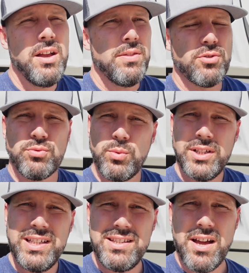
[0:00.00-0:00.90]
There's
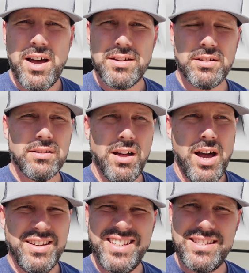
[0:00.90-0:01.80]
really not a
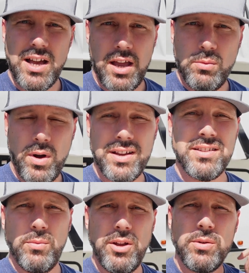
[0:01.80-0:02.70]
lot design-wise
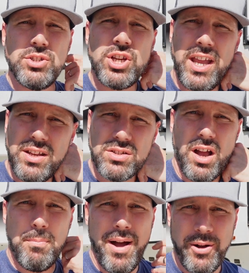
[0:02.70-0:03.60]
that we would change
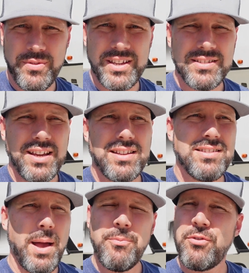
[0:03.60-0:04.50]
about this
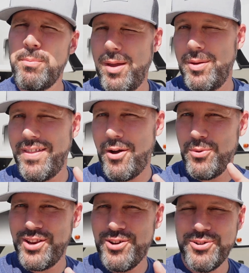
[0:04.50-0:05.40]
except for maybe that
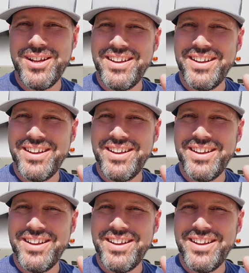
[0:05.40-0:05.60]
window